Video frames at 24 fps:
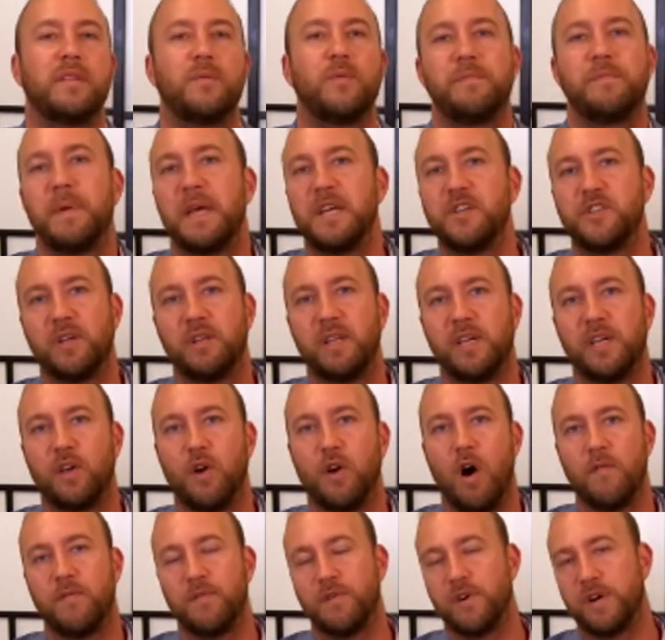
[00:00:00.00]
we basically
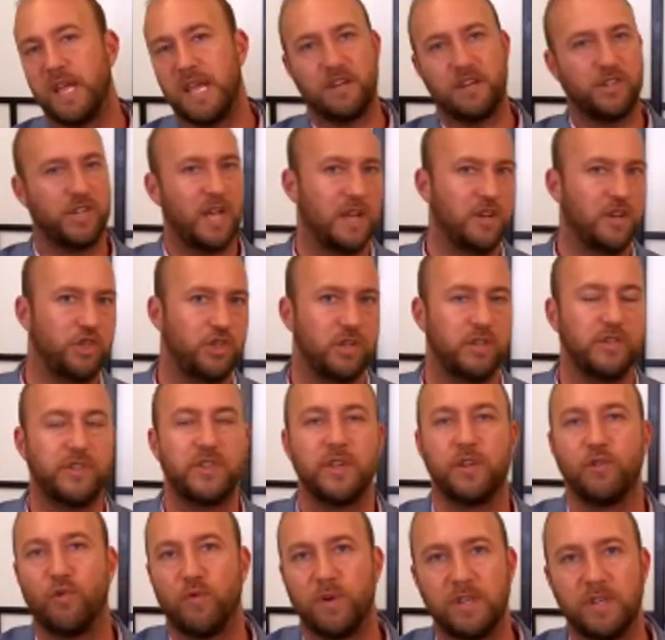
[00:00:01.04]
covered intentions
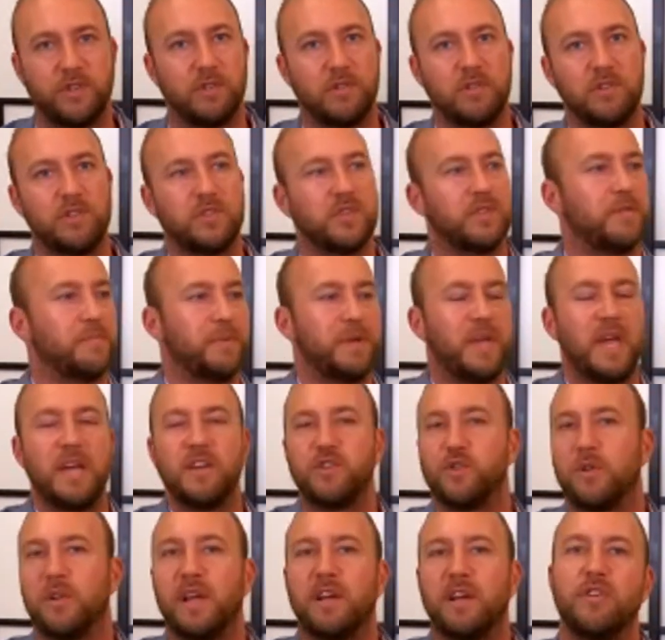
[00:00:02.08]
and crystals and the
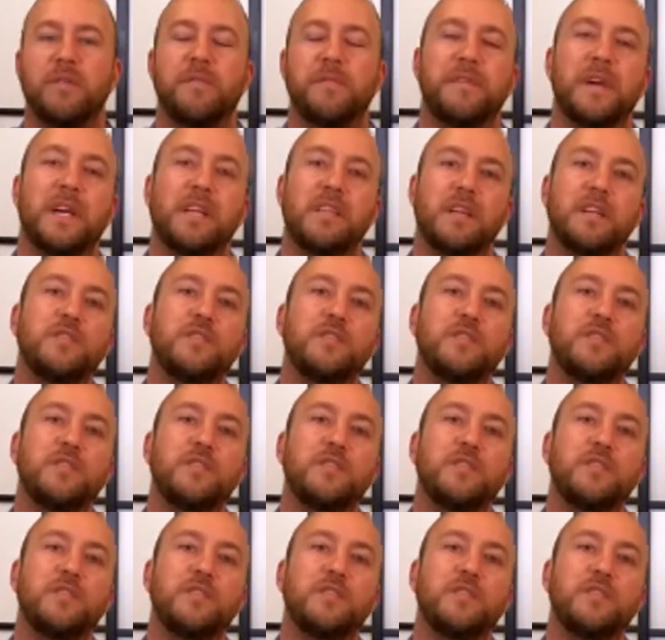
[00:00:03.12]
piezoelectric effect,